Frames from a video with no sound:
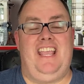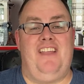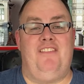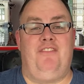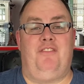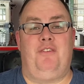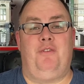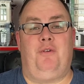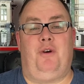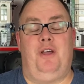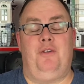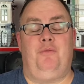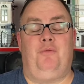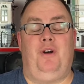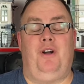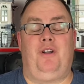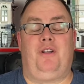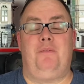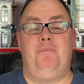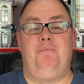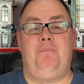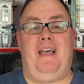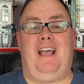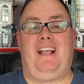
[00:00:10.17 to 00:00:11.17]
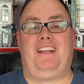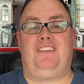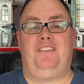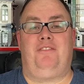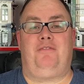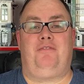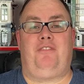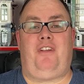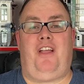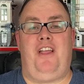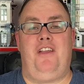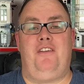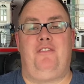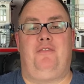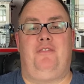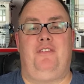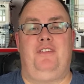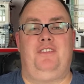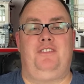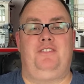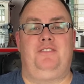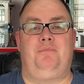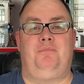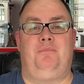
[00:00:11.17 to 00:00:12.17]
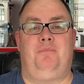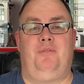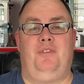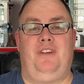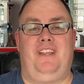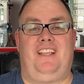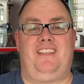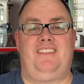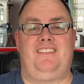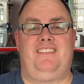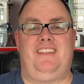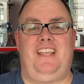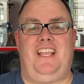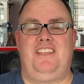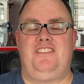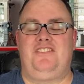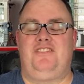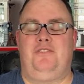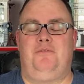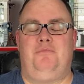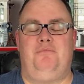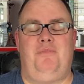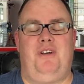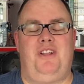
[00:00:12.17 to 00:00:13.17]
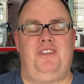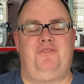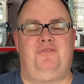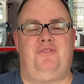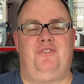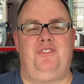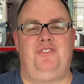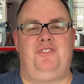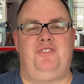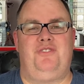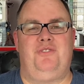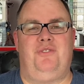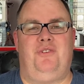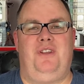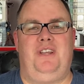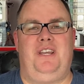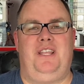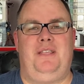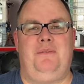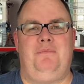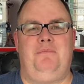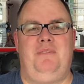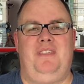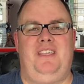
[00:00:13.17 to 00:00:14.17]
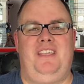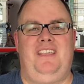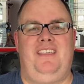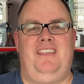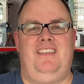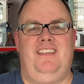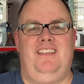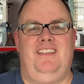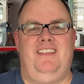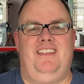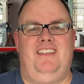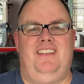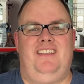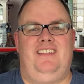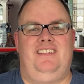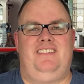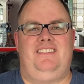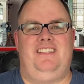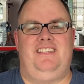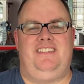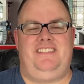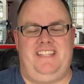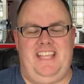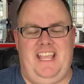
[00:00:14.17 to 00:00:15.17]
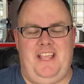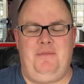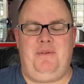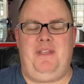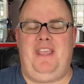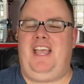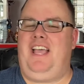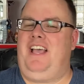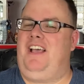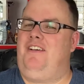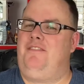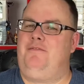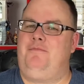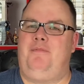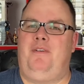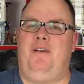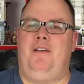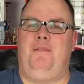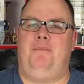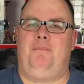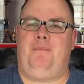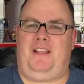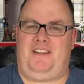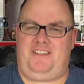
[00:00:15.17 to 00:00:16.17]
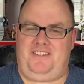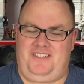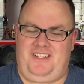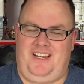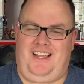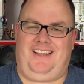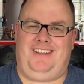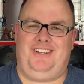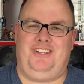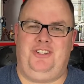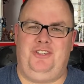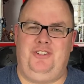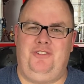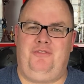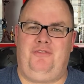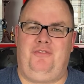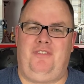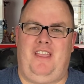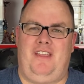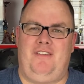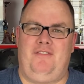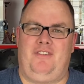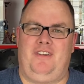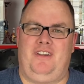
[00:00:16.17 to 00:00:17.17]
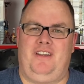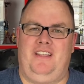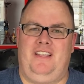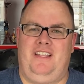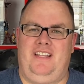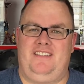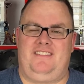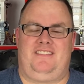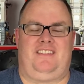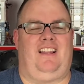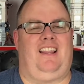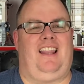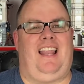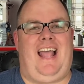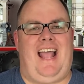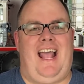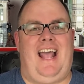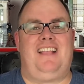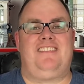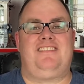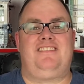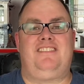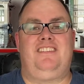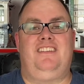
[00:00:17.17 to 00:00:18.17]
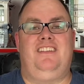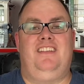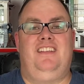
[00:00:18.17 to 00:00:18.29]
everyone, welcome back to Friar Phil's Bricks. Thanks so much for joining me. Today we have my childhood favorite. It's the last